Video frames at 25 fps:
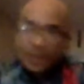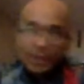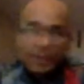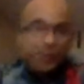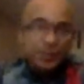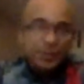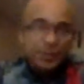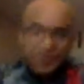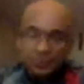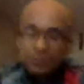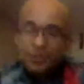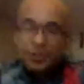
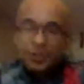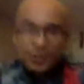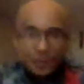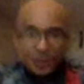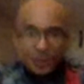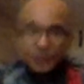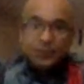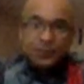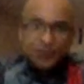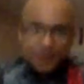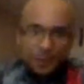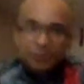
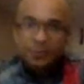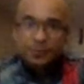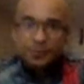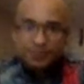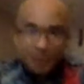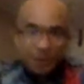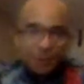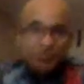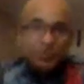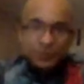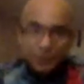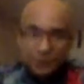Expressions on
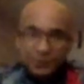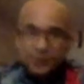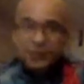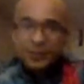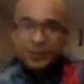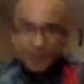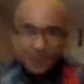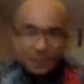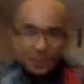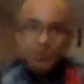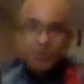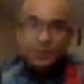people's
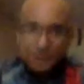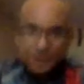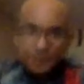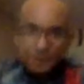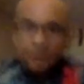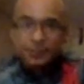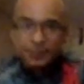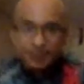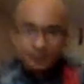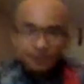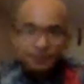faces.